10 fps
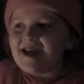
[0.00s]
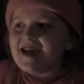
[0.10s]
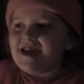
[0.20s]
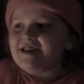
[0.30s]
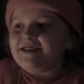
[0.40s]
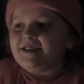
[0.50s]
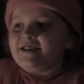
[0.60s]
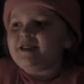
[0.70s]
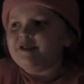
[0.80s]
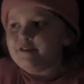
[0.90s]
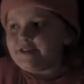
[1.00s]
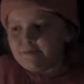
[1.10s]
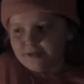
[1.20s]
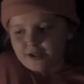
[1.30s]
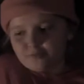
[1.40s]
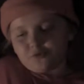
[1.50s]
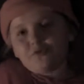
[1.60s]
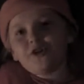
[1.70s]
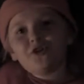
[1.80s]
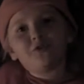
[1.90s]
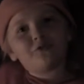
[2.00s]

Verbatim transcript: and he becomes very